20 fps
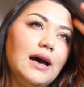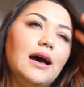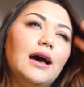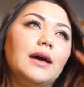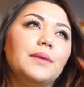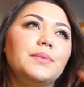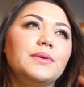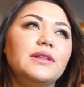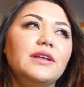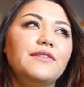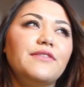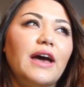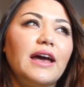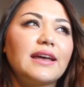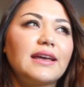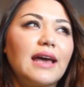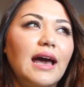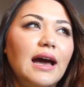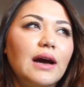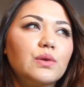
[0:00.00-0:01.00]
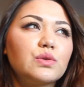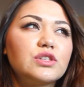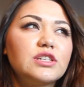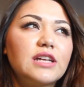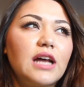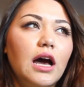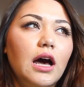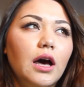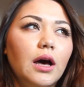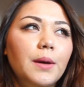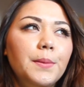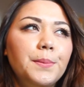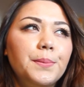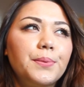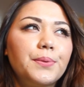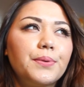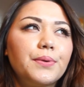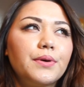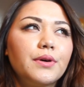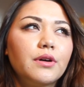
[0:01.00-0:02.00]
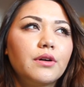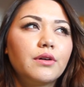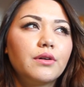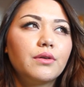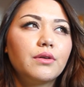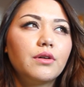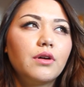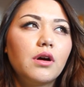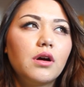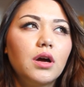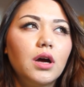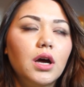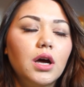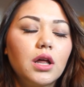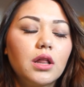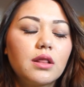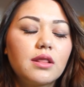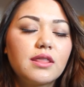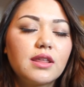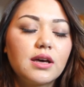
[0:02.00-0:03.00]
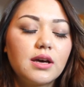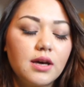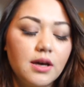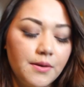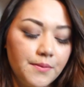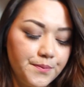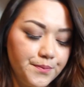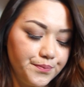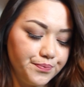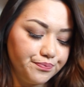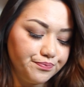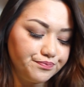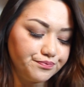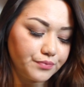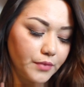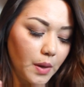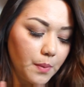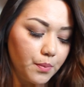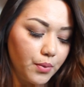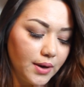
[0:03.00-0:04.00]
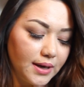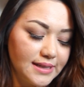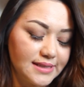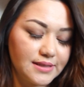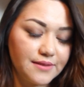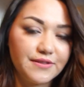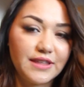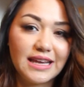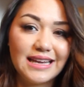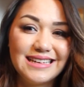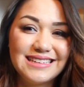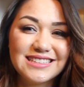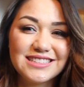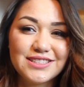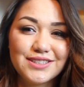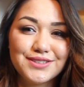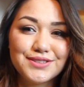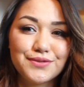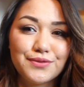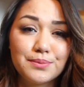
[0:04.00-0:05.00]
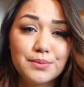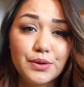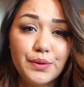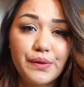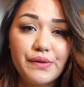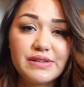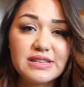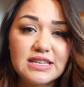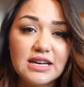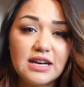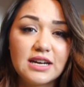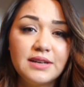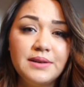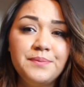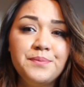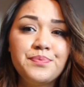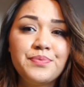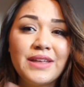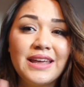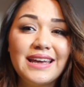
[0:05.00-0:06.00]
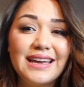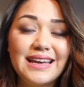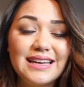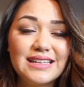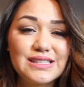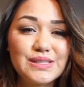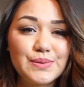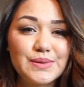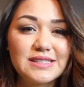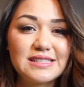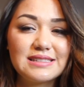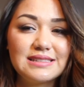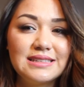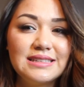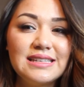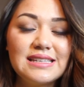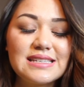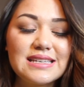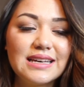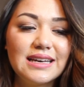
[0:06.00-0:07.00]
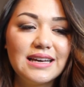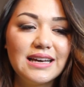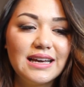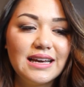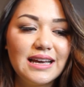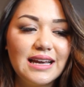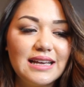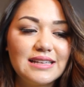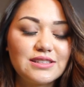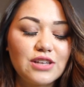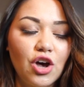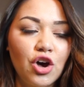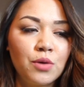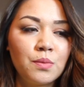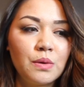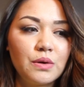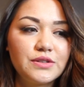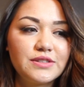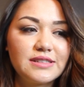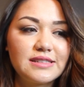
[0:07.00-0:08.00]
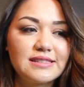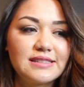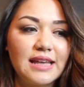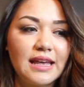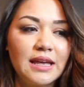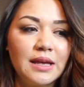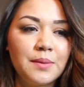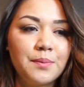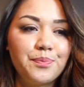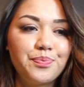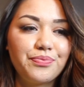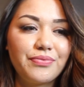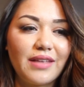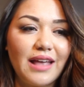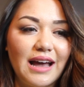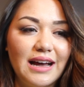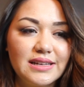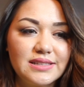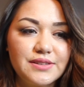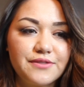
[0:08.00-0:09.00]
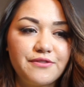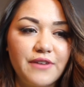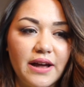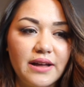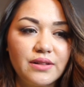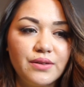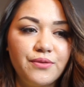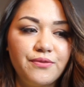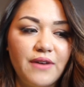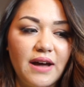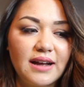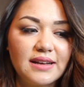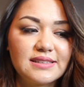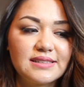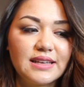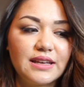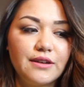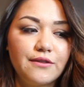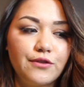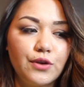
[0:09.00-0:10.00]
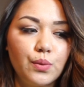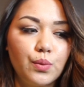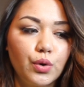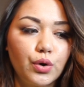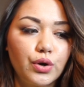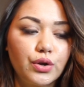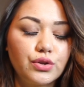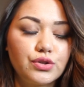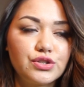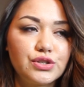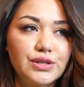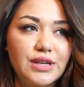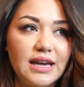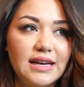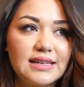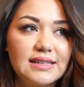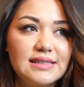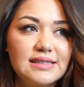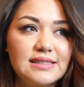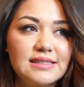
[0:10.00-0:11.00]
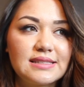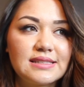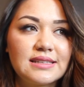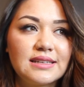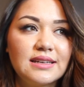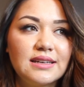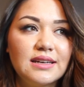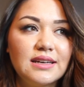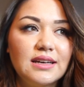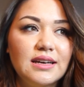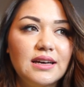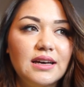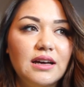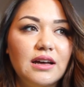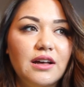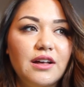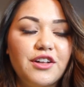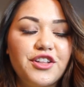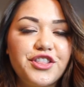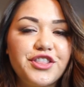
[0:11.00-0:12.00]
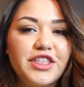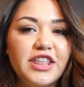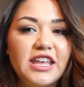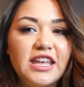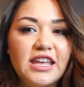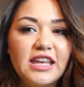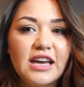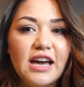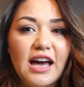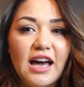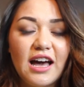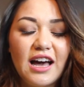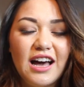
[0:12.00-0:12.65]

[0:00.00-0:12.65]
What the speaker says: I believe I counted up the price of the inserts from Louis Vuitton in Switzerland is almost the same as a Filofax if you were to get the